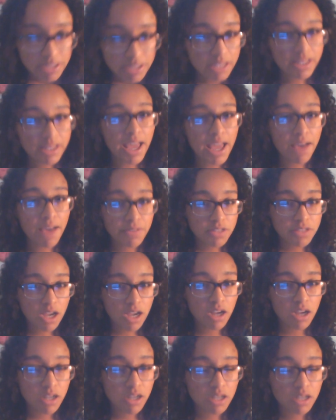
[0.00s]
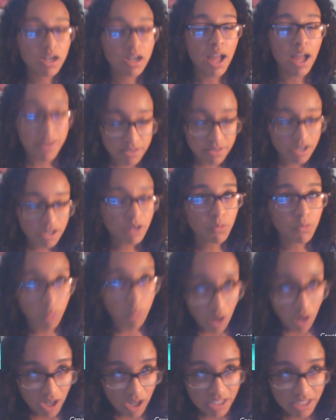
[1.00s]
that the Avatar
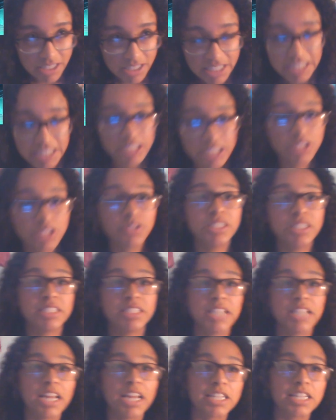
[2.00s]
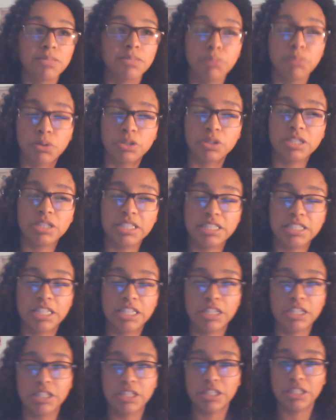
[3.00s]
1 history is not explored
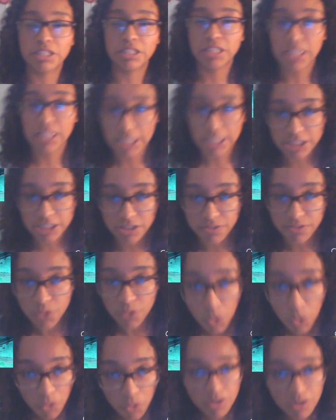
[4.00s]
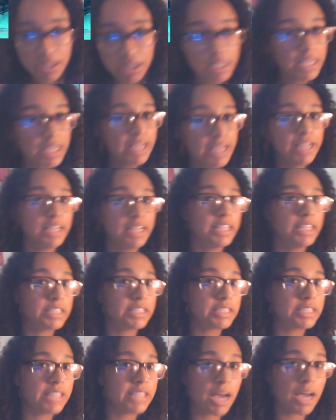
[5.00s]
until The Legend of Korra.
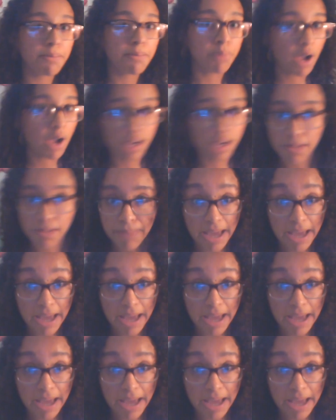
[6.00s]
It's not brought up